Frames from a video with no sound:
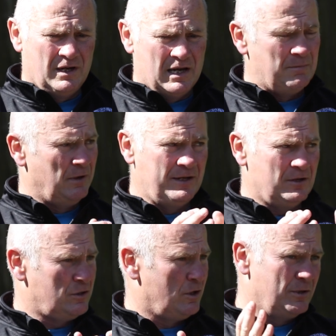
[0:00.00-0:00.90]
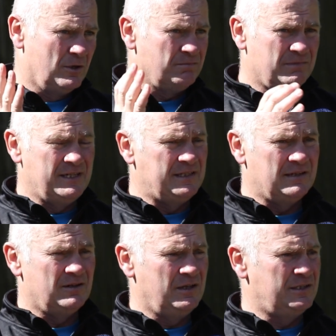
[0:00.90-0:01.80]
Leo coming on, and he
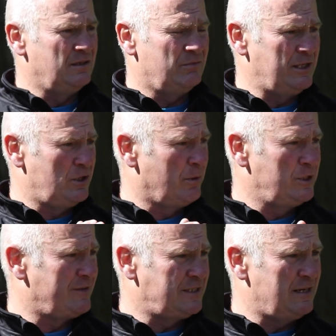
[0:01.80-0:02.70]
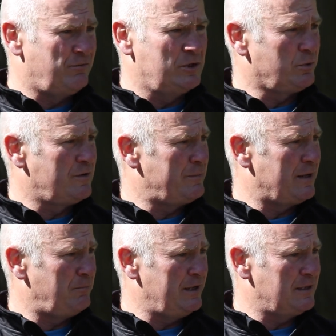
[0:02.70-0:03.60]
didn't when he come on the other day, I thought he was one of the
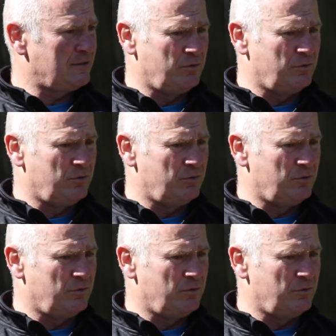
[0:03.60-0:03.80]
better players.